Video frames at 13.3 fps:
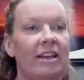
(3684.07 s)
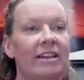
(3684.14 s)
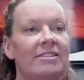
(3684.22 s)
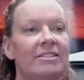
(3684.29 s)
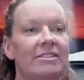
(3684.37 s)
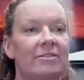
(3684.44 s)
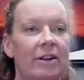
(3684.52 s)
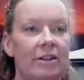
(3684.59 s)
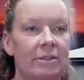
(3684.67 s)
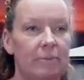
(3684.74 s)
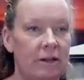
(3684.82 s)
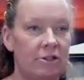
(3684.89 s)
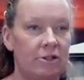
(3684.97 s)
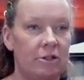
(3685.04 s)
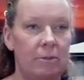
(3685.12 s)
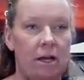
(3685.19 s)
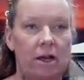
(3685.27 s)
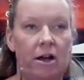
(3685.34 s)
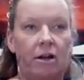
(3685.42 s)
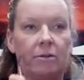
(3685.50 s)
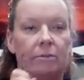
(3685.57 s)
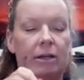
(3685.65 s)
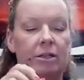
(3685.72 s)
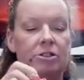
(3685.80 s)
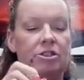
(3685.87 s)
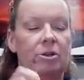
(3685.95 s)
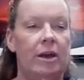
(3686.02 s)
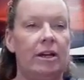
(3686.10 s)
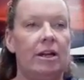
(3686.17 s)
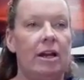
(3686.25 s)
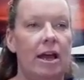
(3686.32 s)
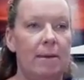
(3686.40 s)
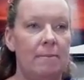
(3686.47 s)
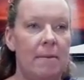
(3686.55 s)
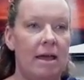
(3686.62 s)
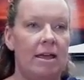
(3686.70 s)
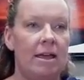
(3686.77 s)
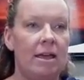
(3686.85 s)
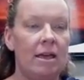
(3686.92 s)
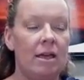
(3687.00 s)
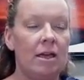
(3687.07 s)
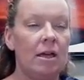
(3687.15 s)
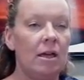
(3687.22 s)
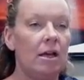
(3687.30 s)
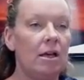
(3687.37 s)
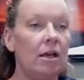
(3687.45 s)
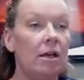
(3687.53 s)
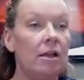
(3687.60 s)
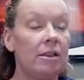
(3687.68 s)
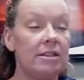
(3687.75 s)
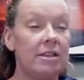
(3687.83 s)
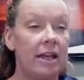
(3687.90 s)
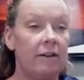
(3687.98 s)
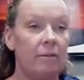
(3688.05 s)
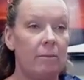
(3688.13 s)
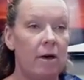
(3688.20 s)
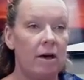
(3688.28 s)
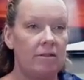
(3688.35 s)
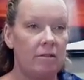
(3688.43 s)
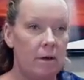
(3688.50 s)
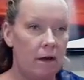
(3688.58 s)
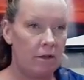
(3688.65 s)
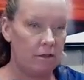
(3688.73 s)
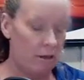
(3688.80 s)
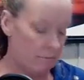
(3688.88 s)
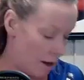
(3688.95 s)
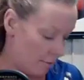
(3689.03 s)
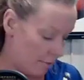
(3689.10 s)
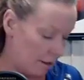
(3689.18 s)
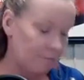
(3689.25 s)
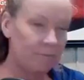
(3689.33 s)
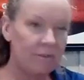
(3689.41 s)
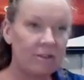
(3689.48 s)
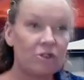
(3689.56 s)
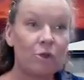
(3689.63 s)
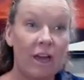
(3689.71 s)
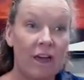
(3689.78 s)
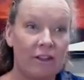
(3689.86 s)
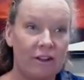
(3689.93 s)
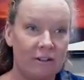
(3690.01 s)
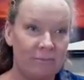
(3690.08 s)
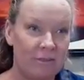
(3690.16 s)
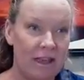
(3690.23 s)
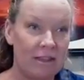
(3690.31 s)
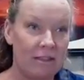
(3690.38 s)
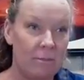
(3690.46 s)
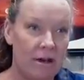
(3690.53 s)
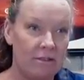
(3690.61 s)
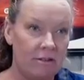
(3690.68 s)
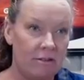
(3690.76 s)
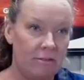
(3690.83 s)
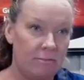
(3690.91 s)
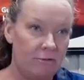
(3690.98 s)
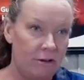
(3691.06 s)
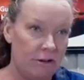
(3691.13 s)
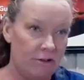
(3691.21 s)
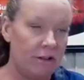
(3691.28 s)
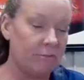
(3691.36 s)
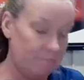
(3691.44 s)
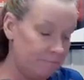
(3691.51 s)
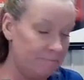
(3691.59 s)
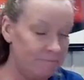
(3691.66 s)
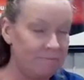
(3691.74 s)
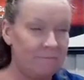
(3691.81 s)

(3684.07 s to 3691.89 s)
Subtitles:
Joanna is very special in my heart, because Joanna and I met the day of the Boston Marathon bombing together at the Boston finish line. Mm-hmm.